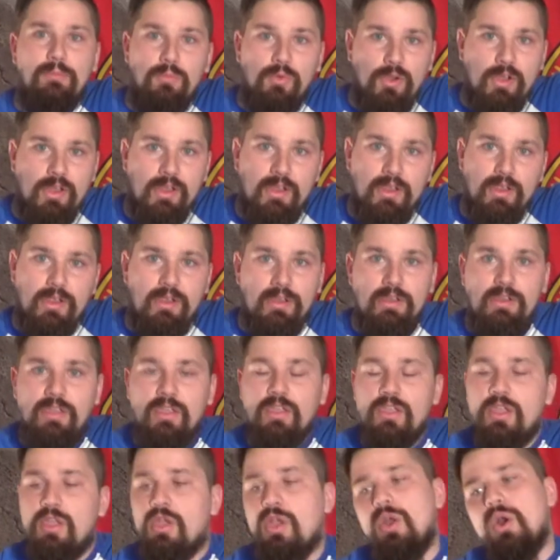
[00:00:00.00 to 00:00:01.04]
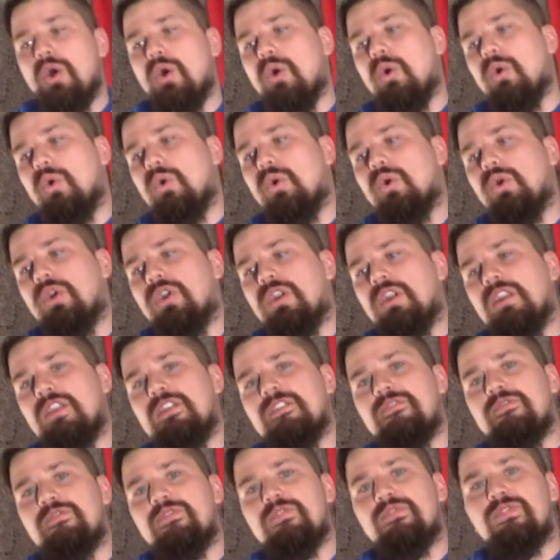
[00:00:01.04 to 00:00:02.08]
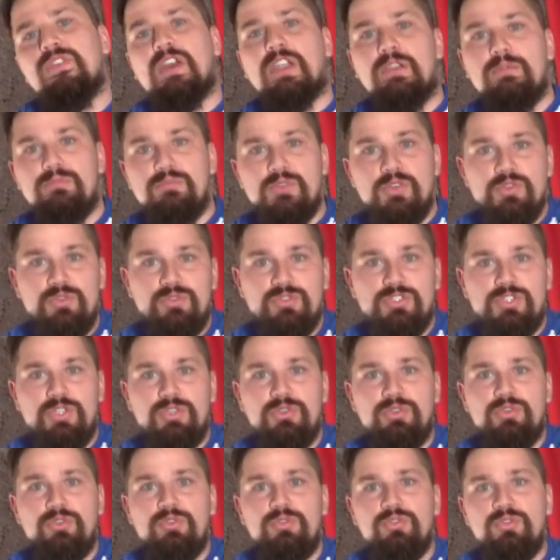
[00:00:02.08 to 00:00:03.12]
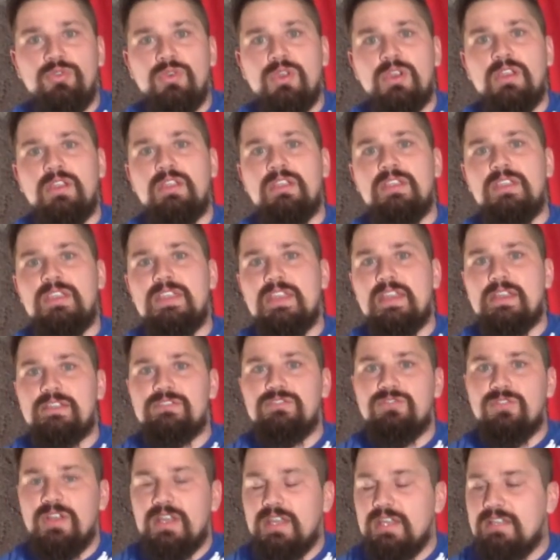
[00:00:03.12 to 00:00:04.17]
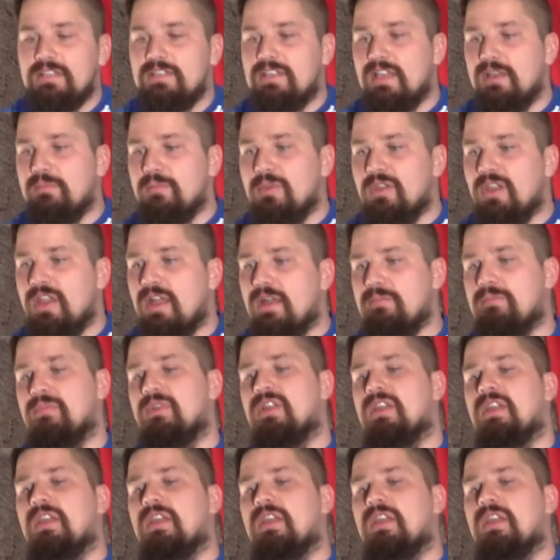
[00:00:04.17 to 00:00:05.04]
raid, or if you've got a Mewtwo EX raid coming up,